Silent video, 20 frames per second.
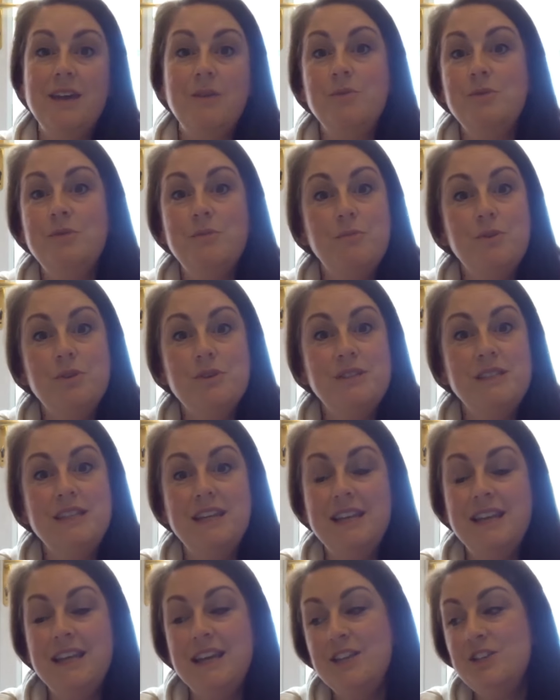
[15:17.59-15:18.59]
Wouldn't most
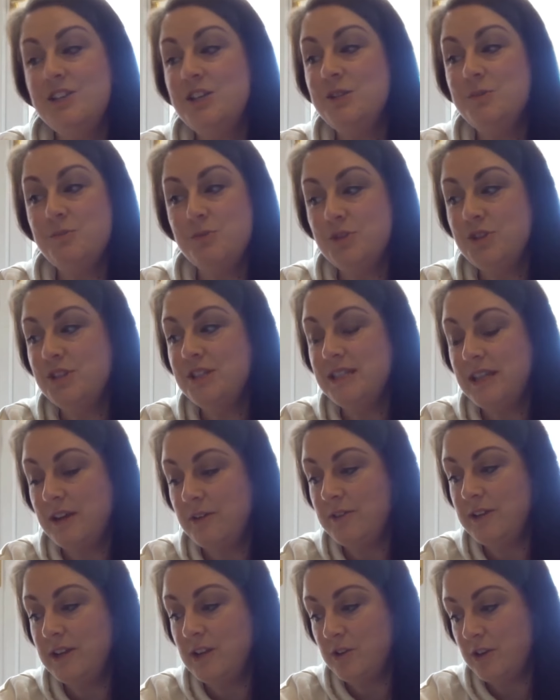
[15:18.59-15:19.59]
teenagers, but she's
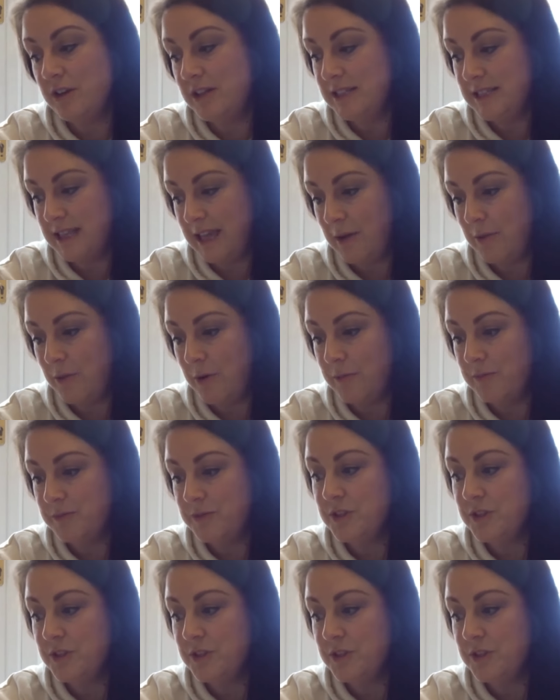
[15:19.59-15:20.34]
definitely not going to get one.